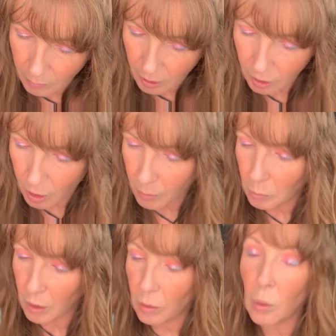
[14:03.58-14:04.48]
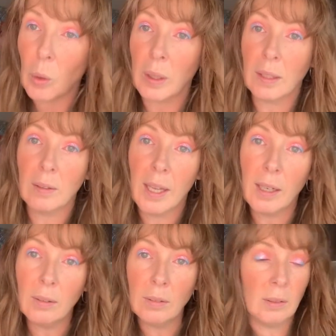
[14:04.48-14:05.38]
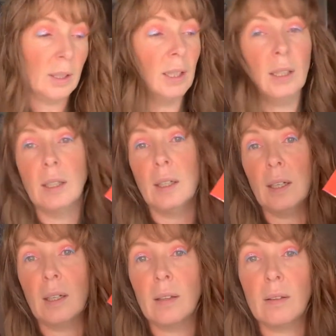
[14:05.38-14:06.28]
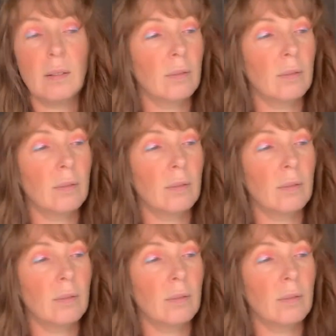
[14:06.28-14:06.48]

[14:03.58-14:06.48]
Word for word: I'm going to go in with All In now. Uh,